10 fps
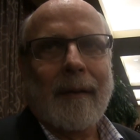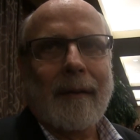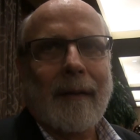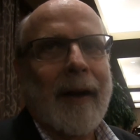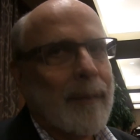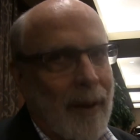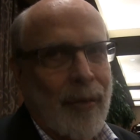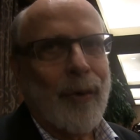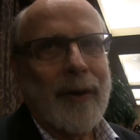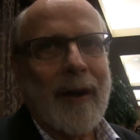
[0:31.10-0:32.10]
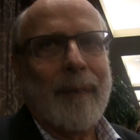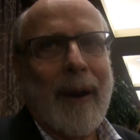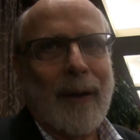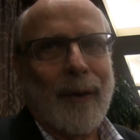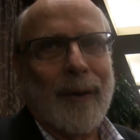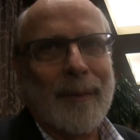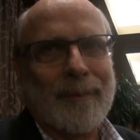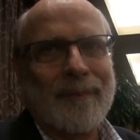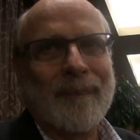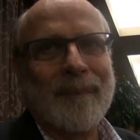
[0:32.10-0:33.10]
like my '38 Packard,
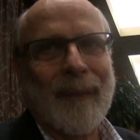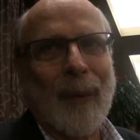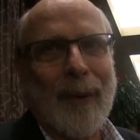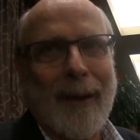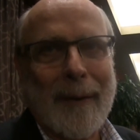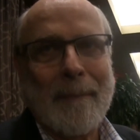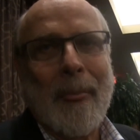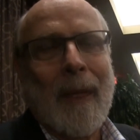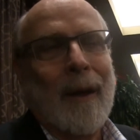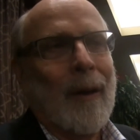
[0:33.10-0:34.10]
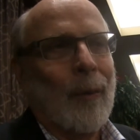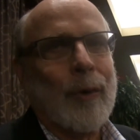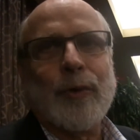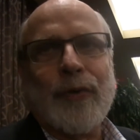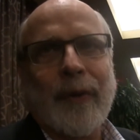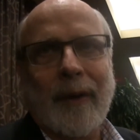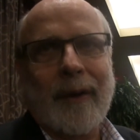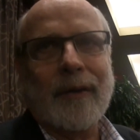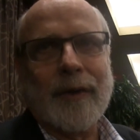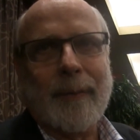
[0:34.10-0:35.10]
okay, which was Phil
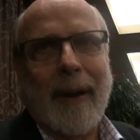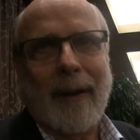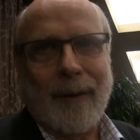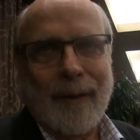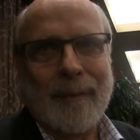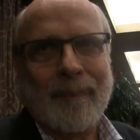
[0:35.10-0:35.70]
Hill's Packard.